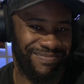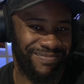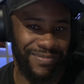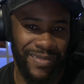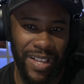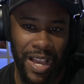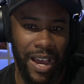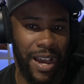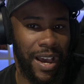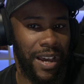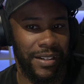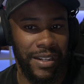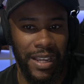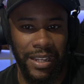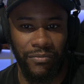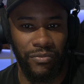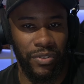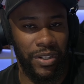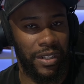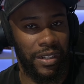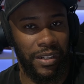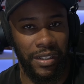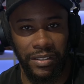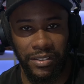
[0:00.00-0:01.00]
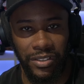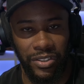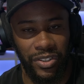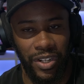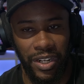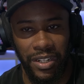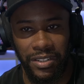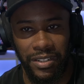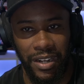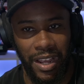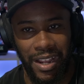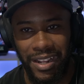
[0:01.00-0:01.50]
nah, they really need to
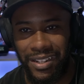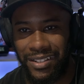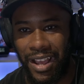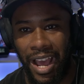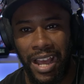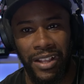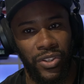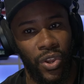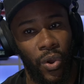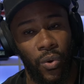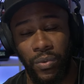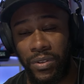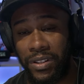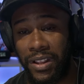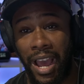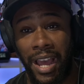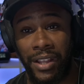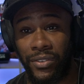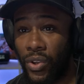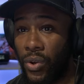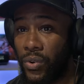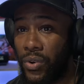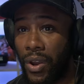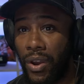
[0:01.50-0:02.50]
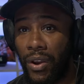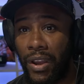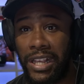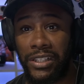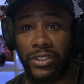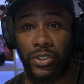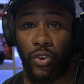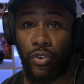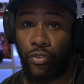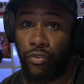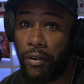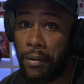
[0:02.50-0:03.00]
change that. I, I, don't I don't know. It's
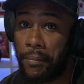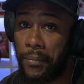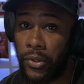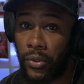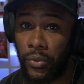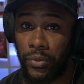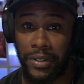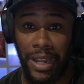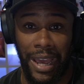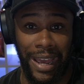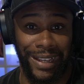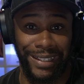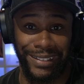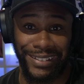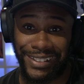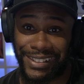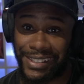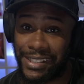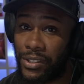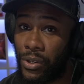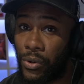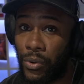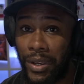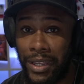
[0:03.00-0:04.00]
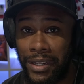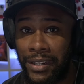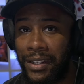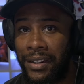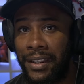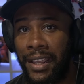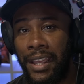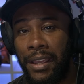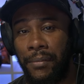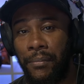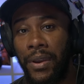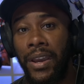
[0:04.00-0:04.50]
criminal that it's still in the
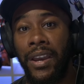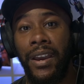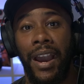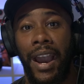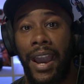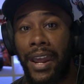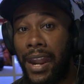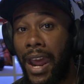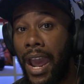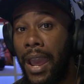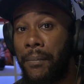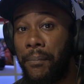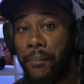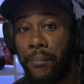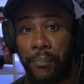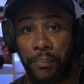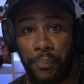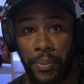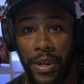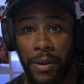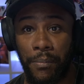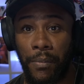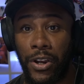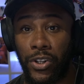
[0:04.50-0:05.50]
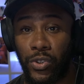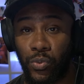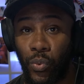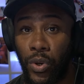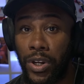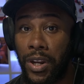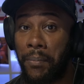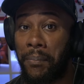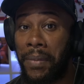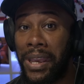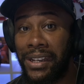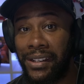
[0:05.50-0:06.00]
game. And I pretty much
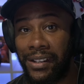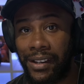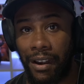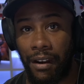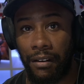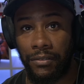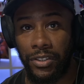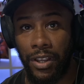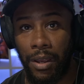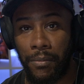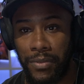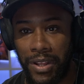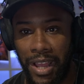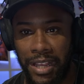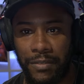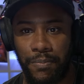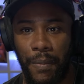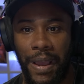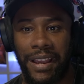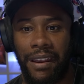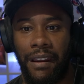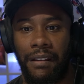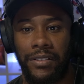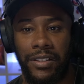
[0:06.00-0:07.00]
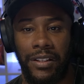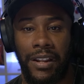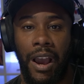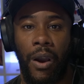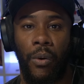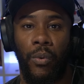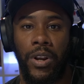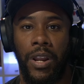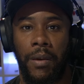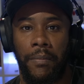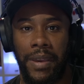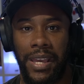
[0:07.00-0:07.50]
want to main the character. That's my character that I
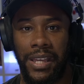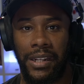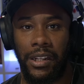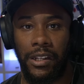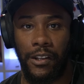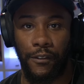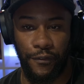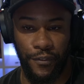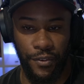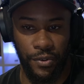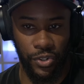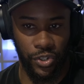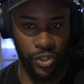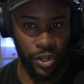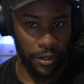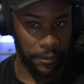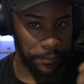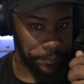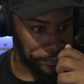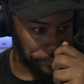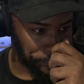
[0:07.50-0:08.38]
want to main in the future.